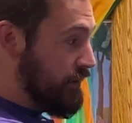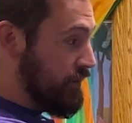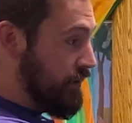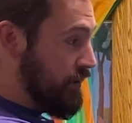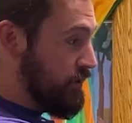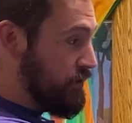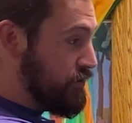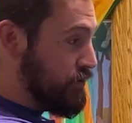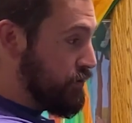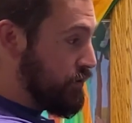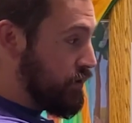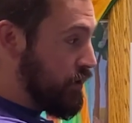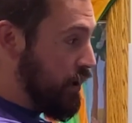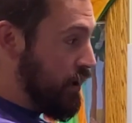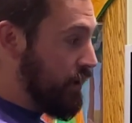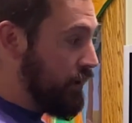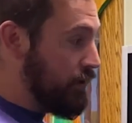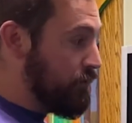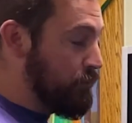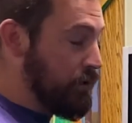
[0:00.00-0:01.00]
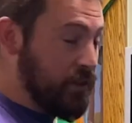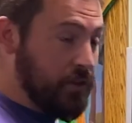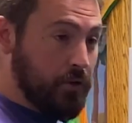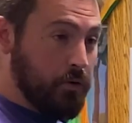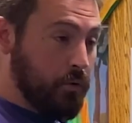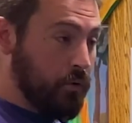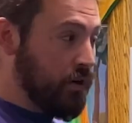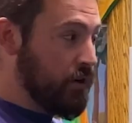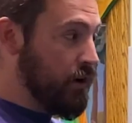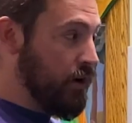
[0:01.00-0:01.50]
There's your card with
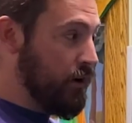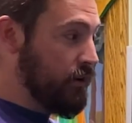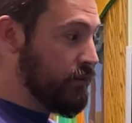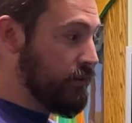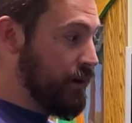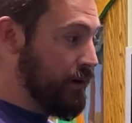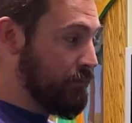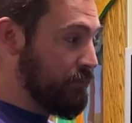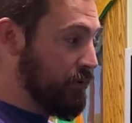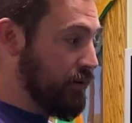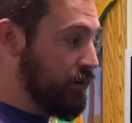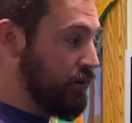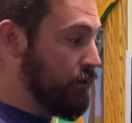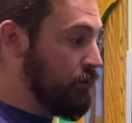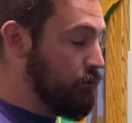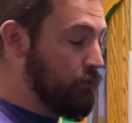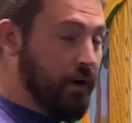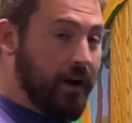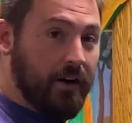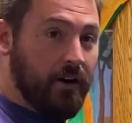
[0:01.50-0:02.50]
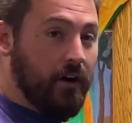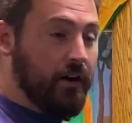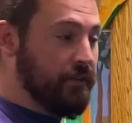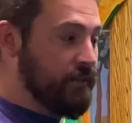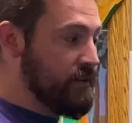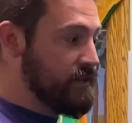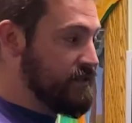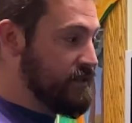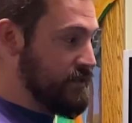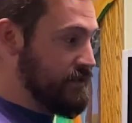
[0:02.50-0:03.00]
your card number right on
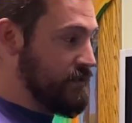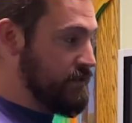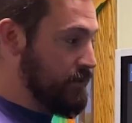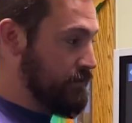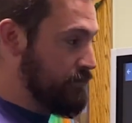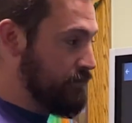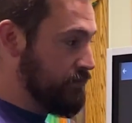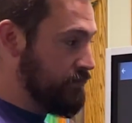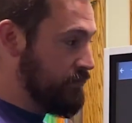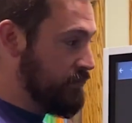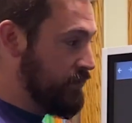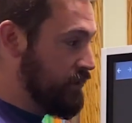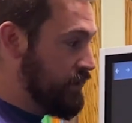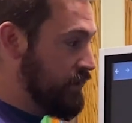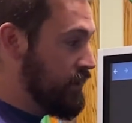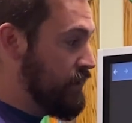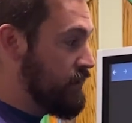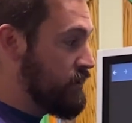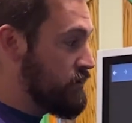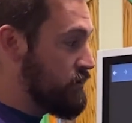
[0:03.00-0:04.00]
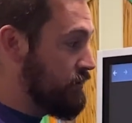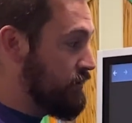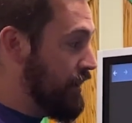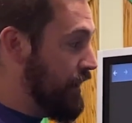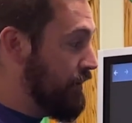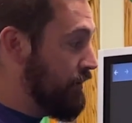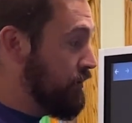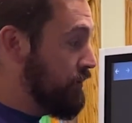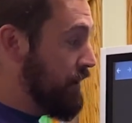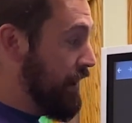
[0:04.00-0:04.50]
the system. So
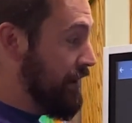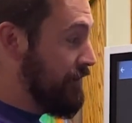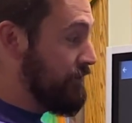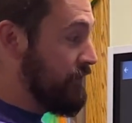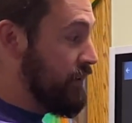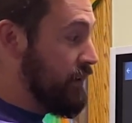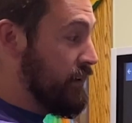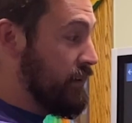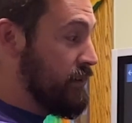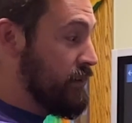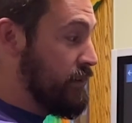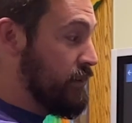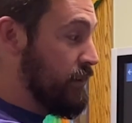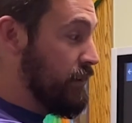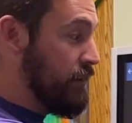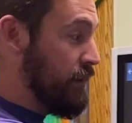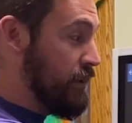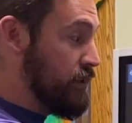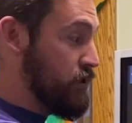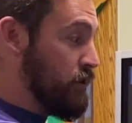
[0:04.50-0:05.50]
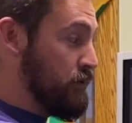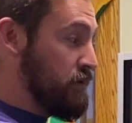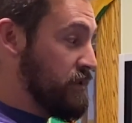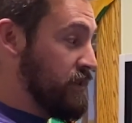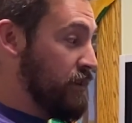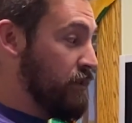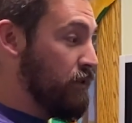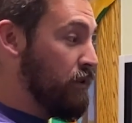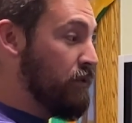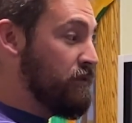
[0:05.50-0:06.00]
now you have, it shows
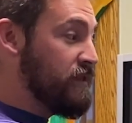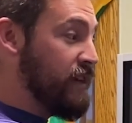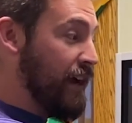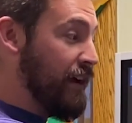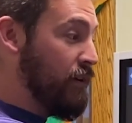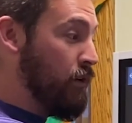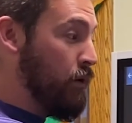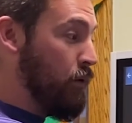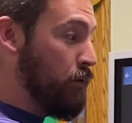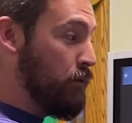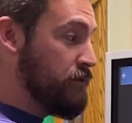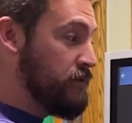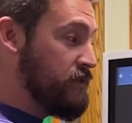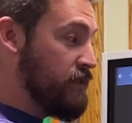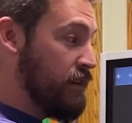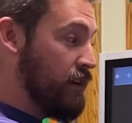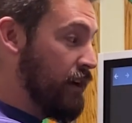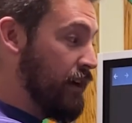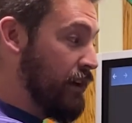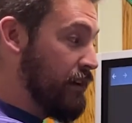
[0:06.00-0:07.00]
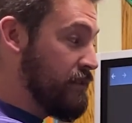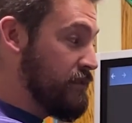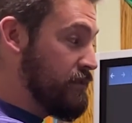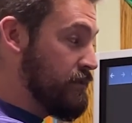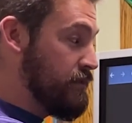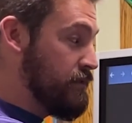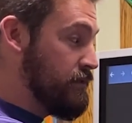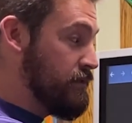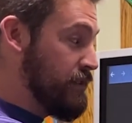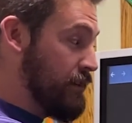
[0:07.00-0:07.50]
0 of 10 holds
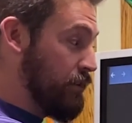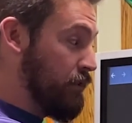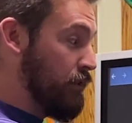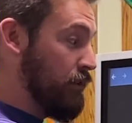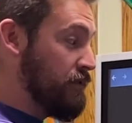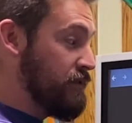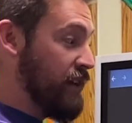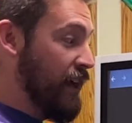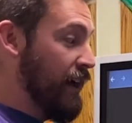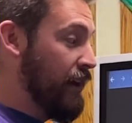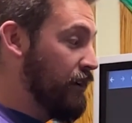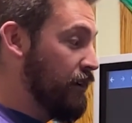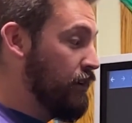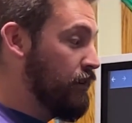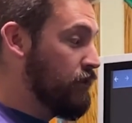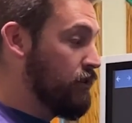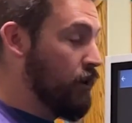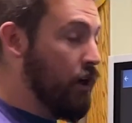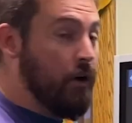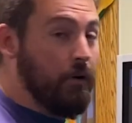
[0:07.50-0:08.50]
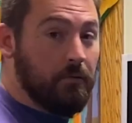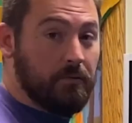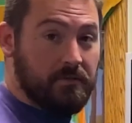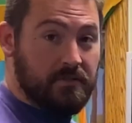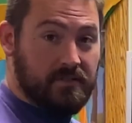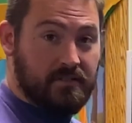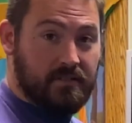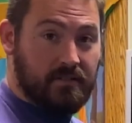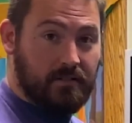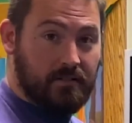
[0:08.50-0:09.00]
and 0 of 10
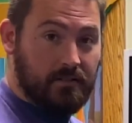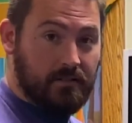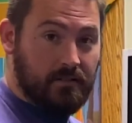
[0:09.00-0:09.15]
loans.